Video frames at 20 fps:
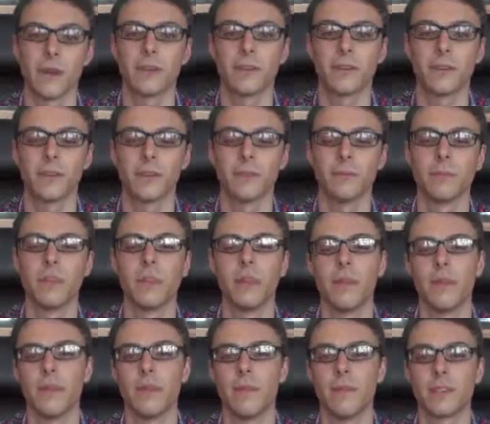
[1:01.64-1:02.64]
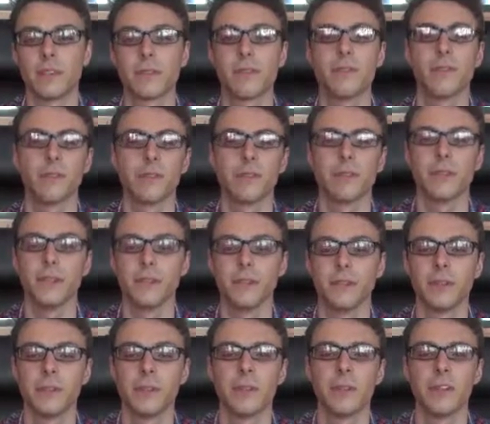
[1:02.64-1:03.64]
Man film, then this is the film for
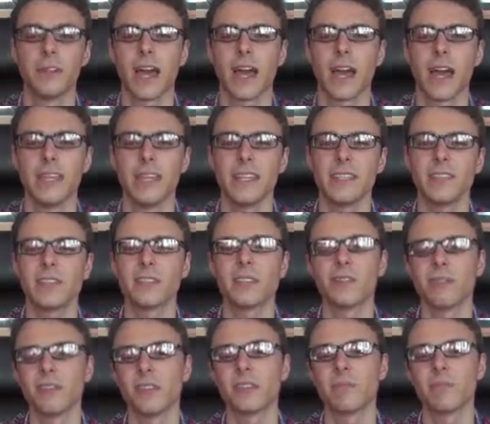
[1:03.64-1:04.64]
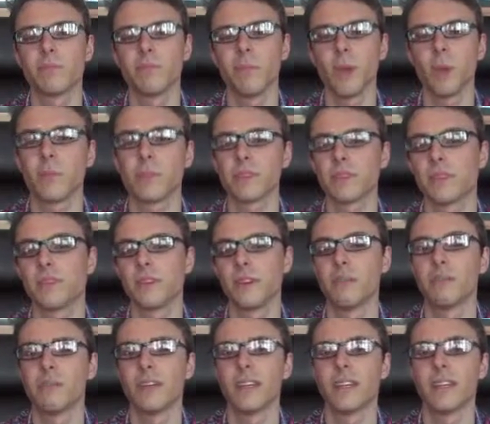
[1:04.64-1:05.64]
you. And it's just a good blockbuster
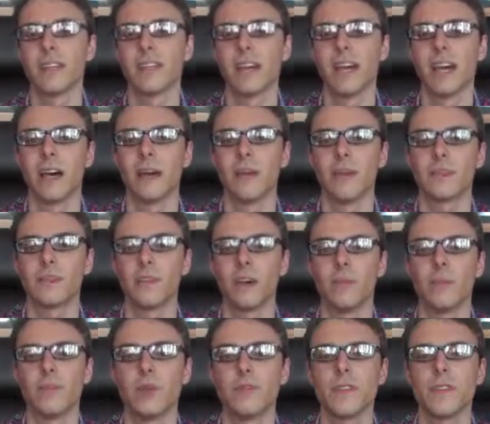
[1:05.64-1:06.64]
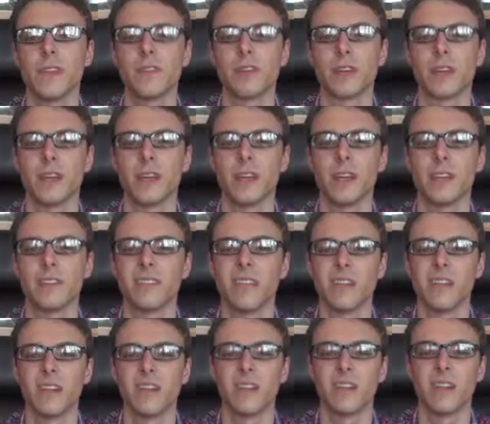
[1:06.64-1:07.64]
film, really. It's not a movie that you're going to
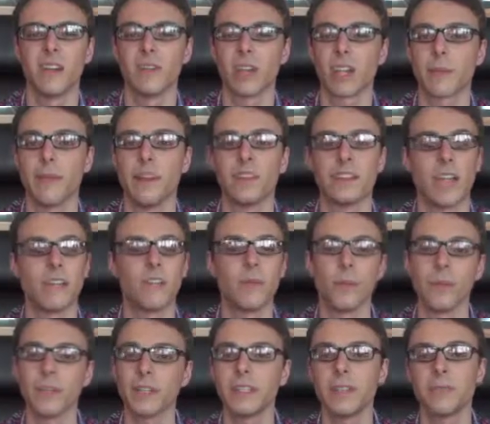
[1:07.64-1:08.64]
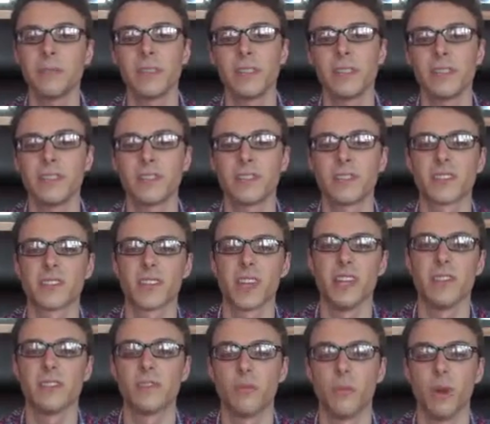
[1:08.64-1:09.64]
recommend to everybody because it's just
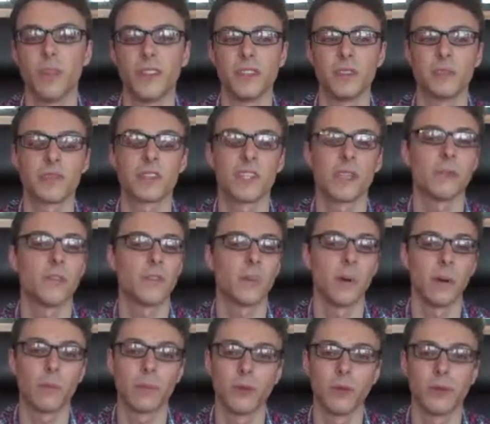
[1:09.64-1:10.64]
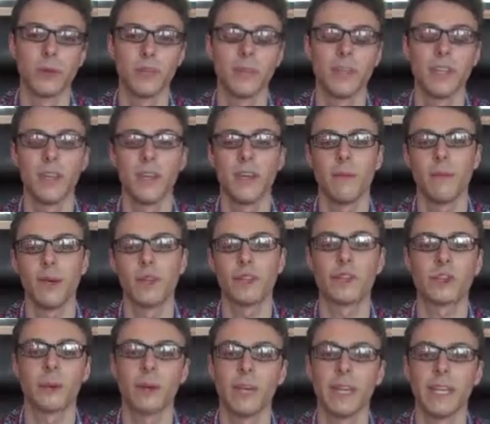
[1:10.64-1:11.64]
kind of one that you'll sit with your popcorn,
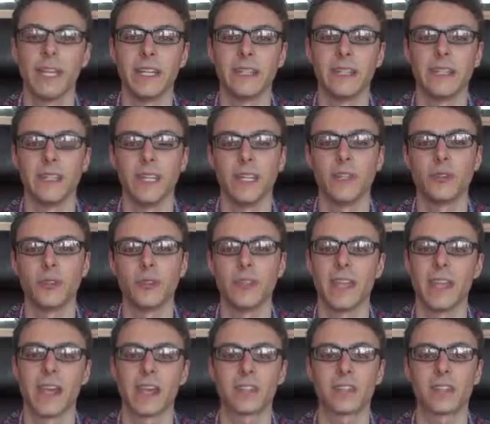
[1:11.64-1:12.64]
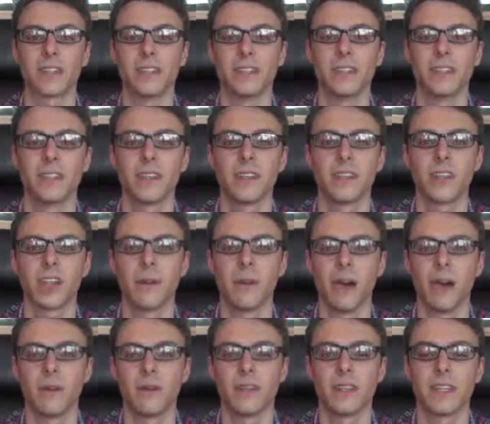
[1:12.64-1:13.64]
munch away, enjoy the action,
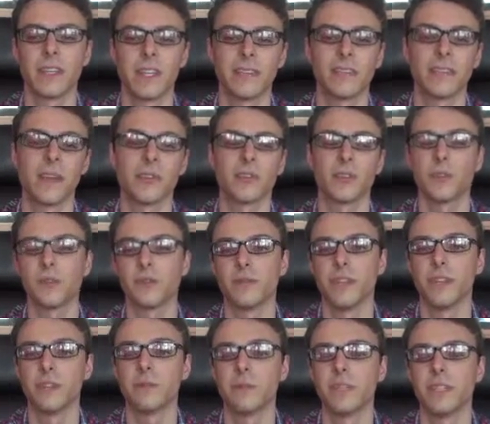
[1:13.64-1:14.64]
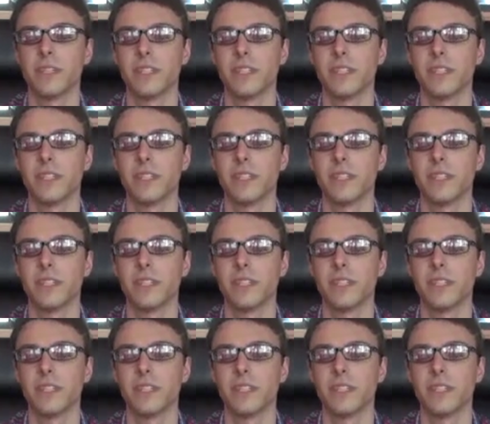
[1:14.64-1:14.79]
come out thinking that was a good film.